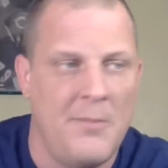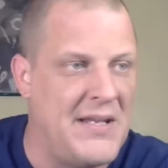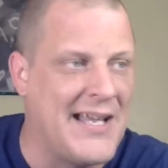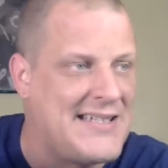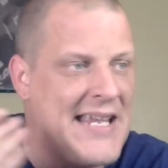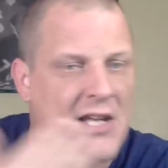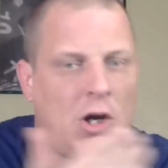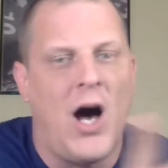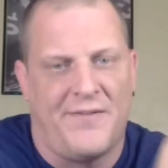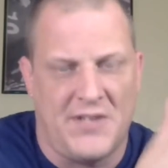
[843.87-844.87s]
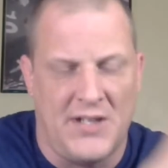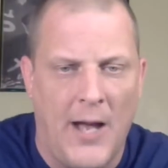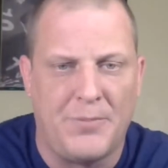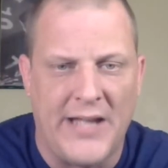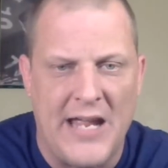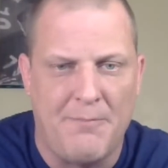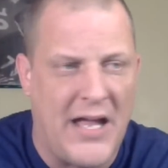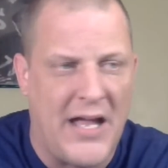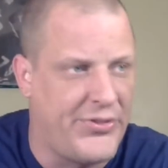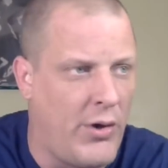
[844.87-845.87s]
Because he coughed it up late
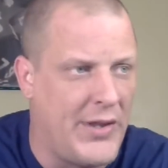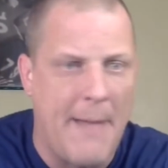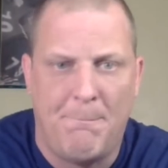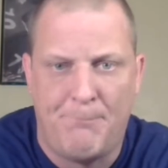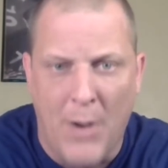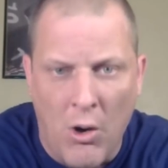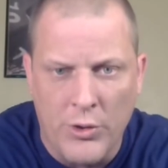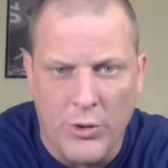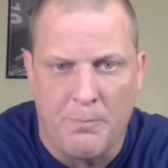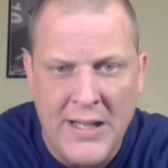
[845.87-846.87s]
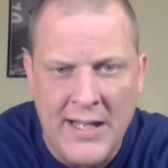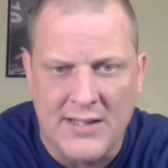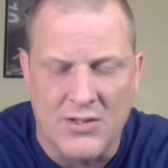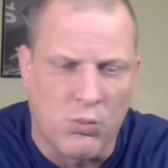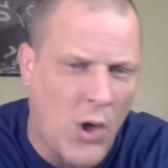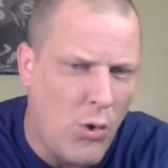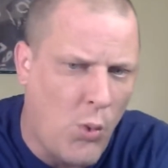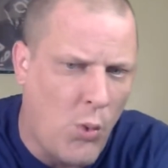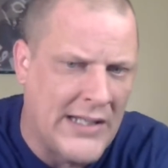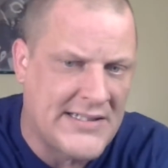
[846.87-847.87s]
by throwing that boner pick to
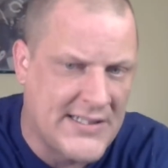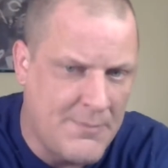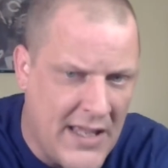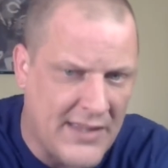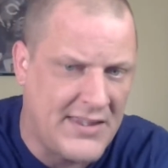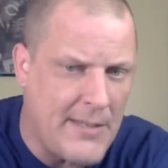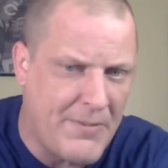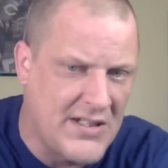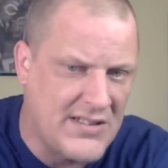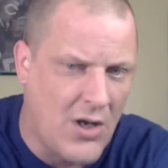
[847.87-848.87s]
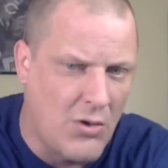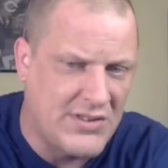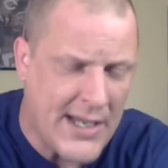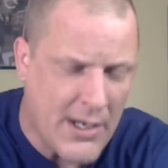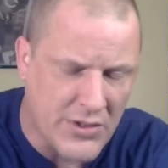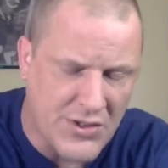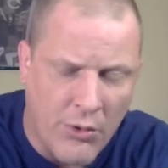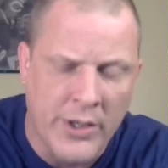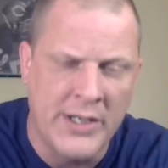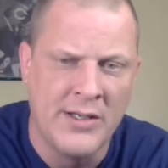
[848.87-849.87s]
Roquan Smith deep in his own
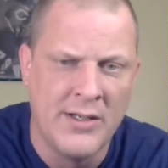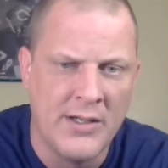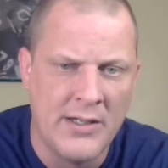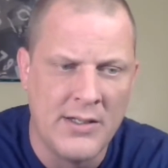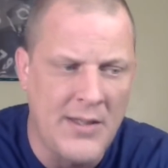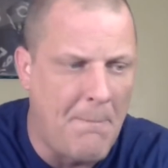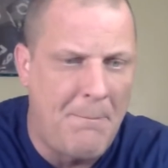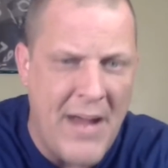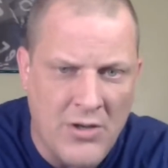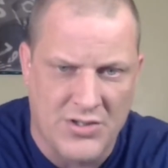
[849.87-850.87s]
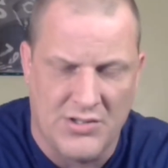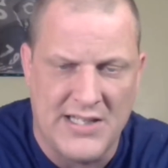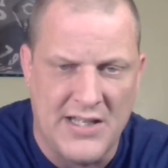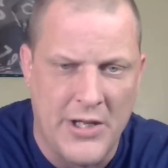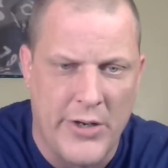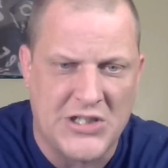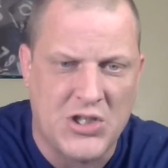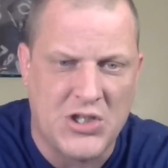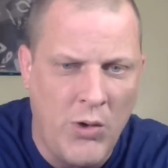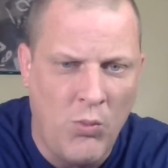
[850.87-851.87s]
territory. The Bears are sitting there at
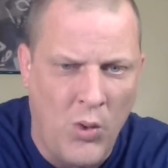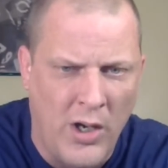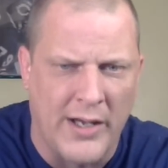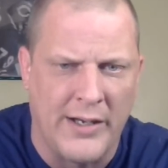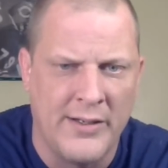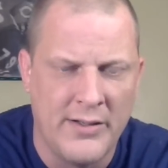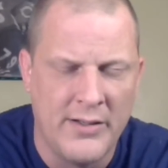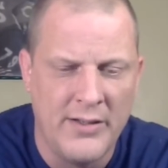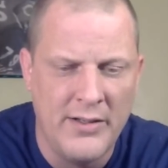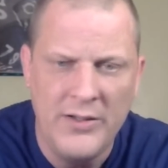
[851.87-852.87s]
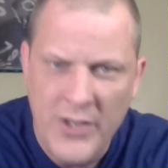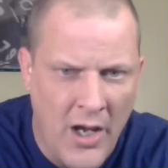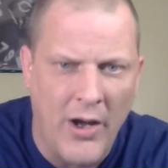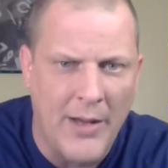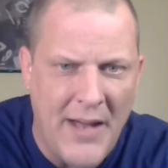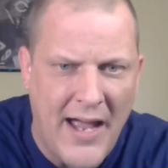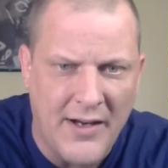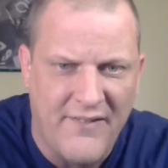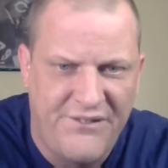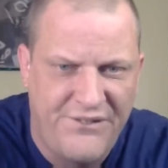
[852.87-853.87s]
2-1. No, I'm not
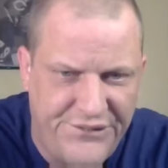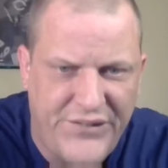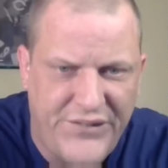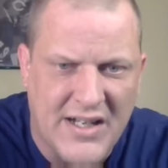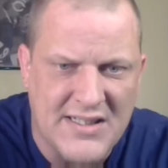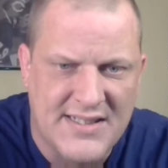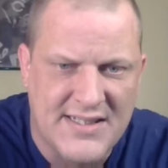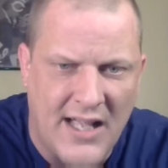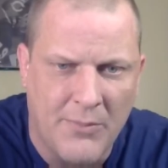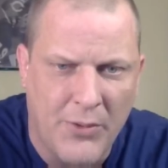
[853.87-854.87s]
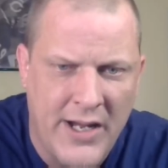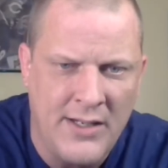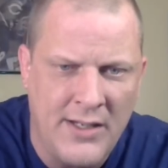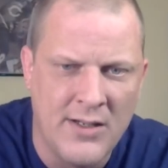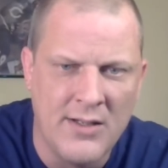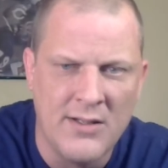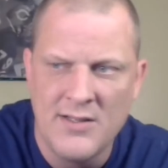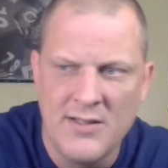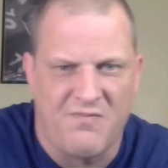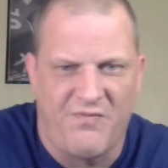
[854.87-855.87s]
going to fucking celebrate.
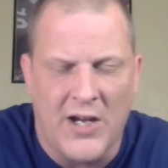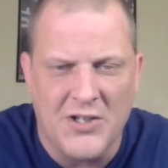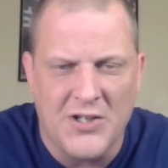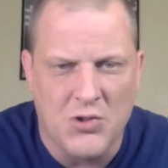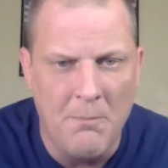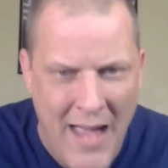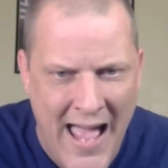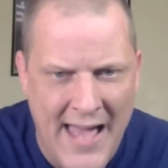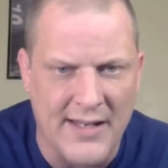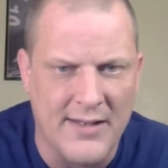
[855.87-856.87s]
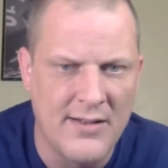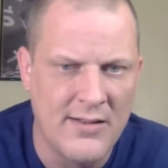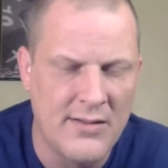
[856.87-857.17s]
This is fucking traumatic.